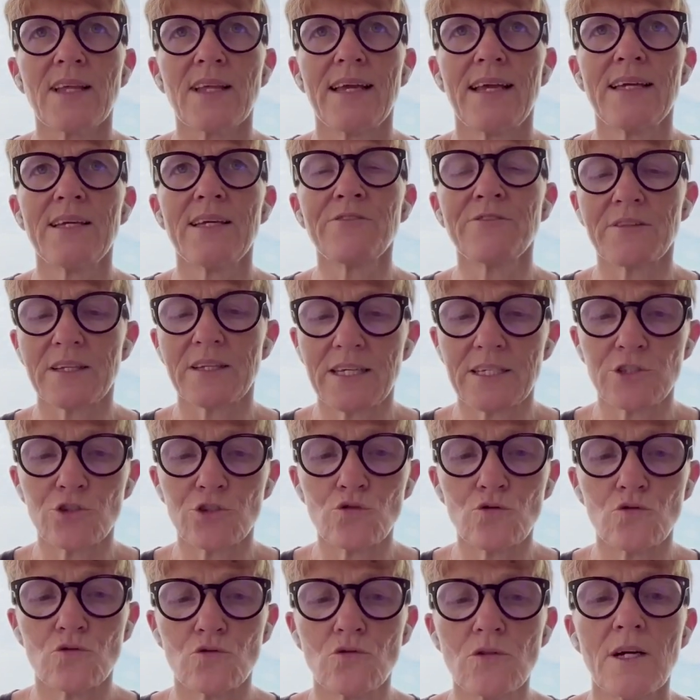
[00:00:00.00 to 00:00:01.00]
If they
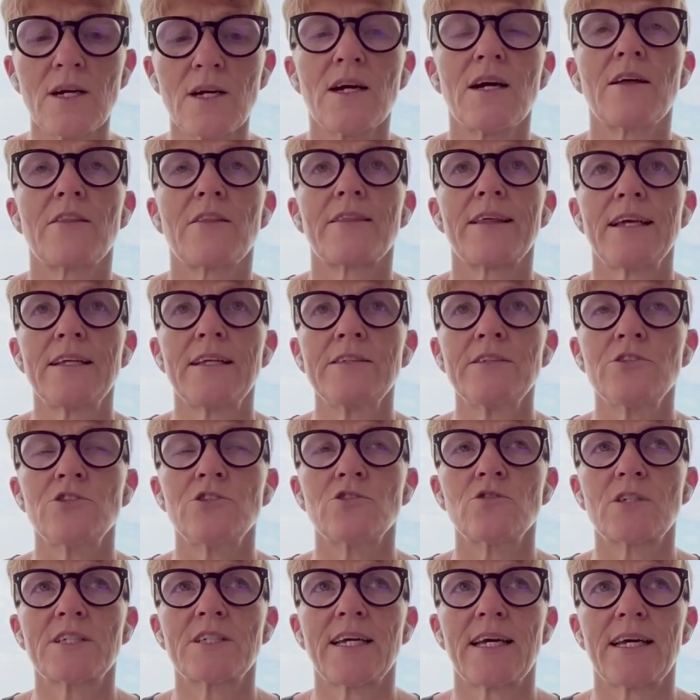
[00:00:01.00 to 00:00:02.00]
do, then
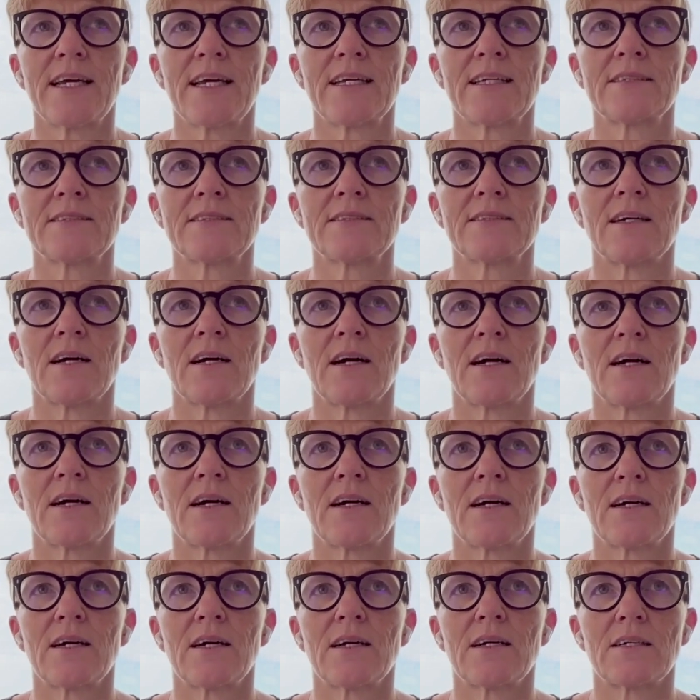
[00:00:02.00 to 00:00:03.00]
you can
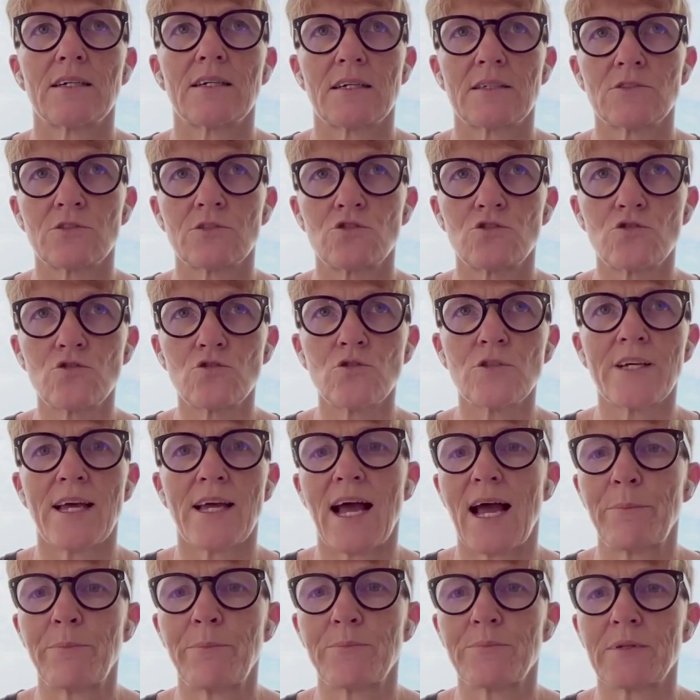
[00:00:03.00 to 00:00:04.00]
do the
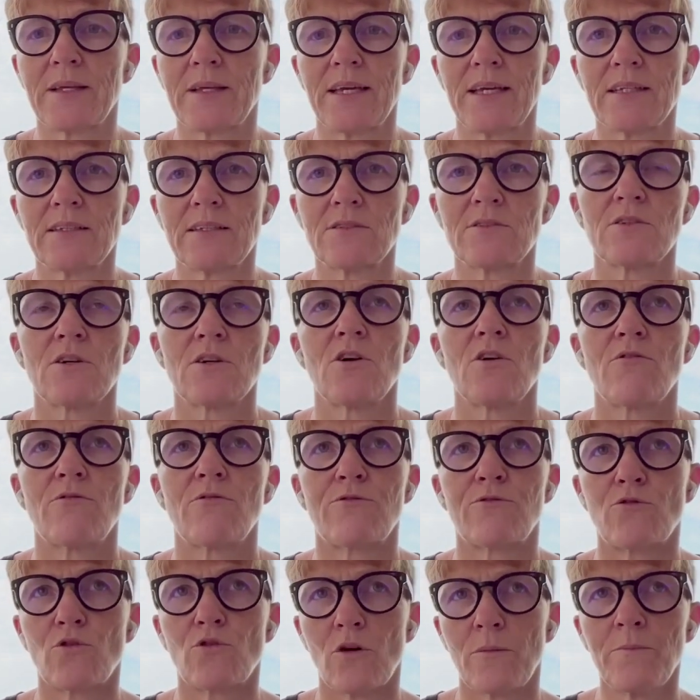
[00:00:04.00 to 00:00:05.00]
update
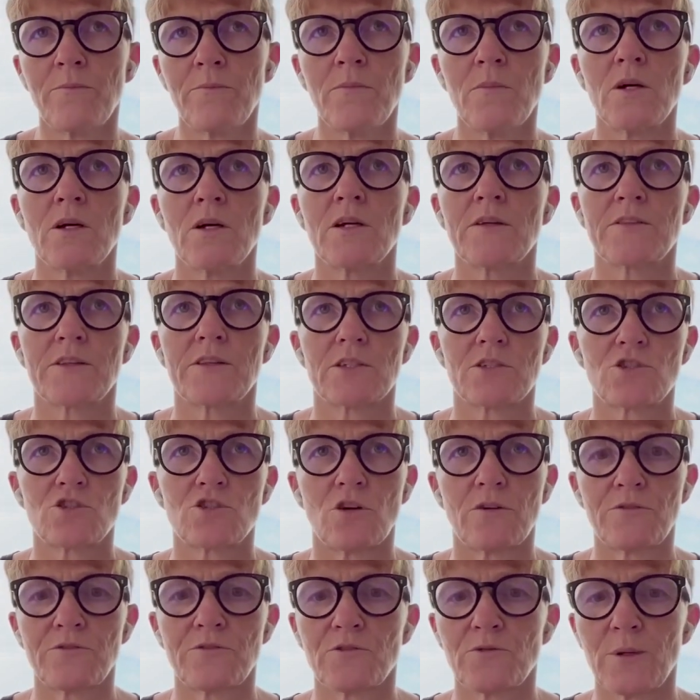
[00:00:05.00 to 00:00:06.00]
from the
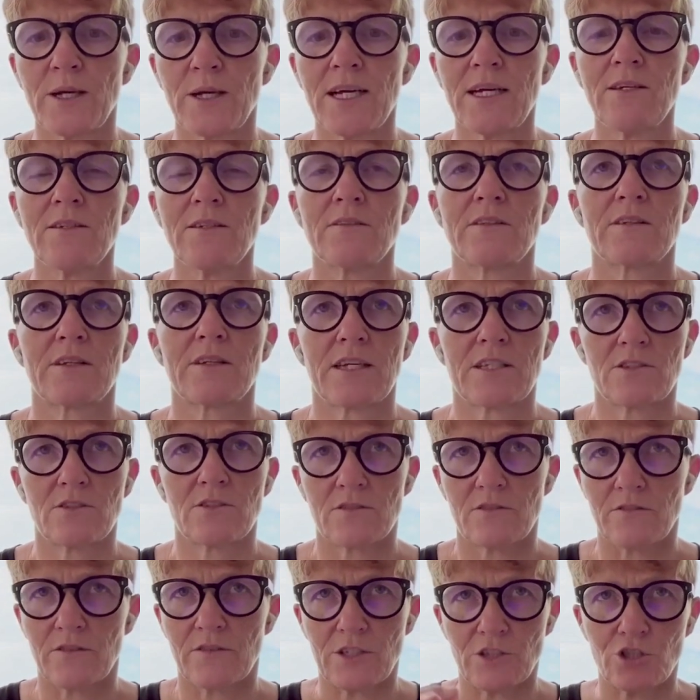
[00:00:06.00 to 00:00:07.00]
software that
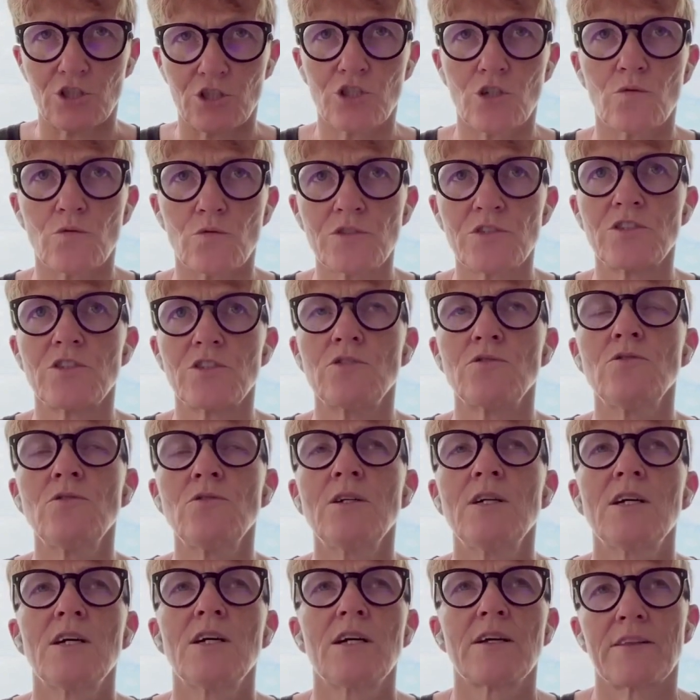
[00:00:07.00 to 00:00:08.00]
it shows
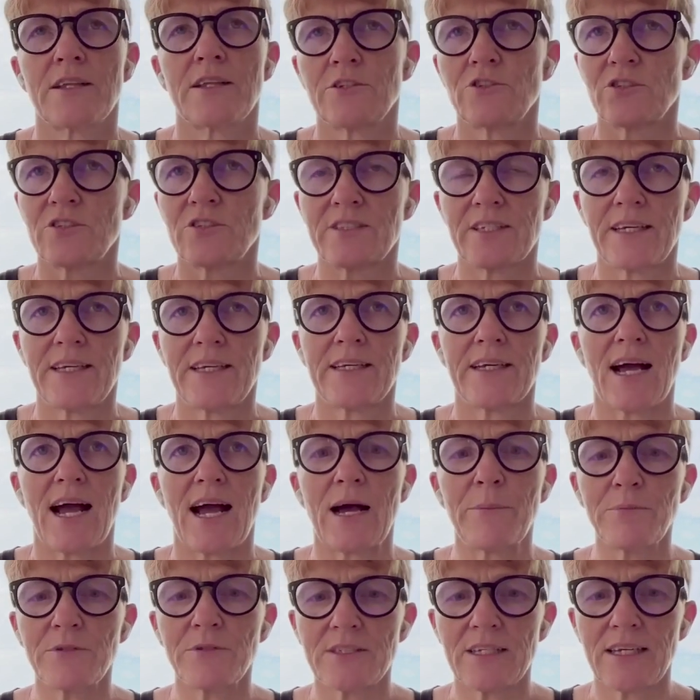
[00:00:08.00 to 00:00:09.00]
you. Then you say
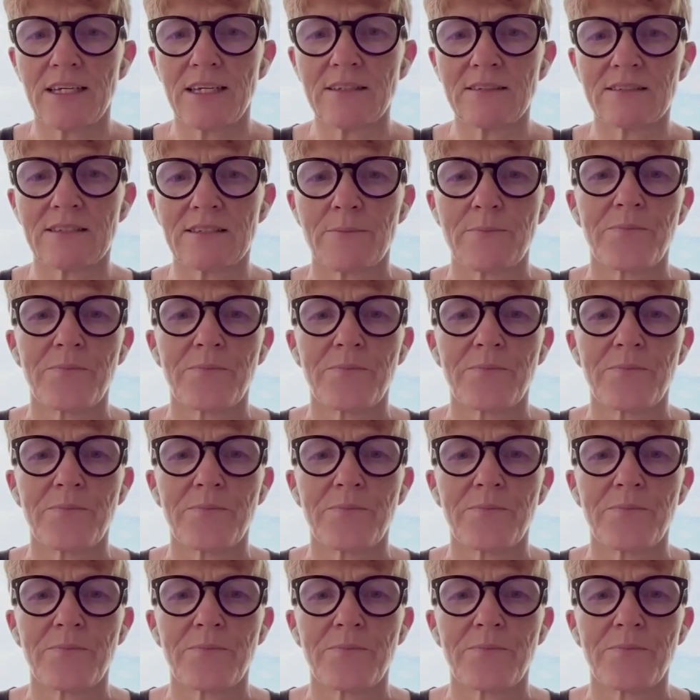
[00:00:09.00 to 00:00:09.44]
update,